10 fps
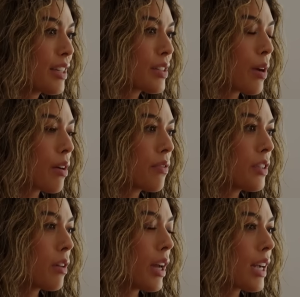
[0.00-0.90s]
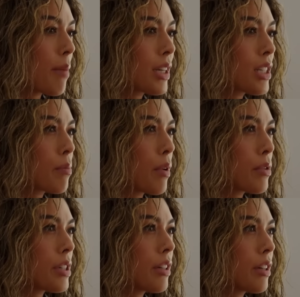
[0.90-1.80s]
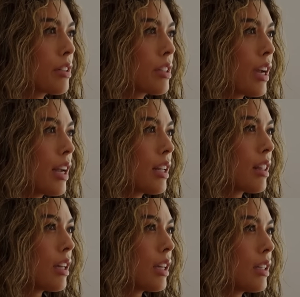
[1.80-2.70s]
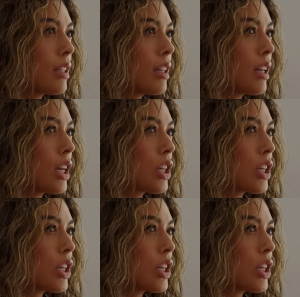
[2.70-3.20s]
so I don't feel like I'm exposing her to anything.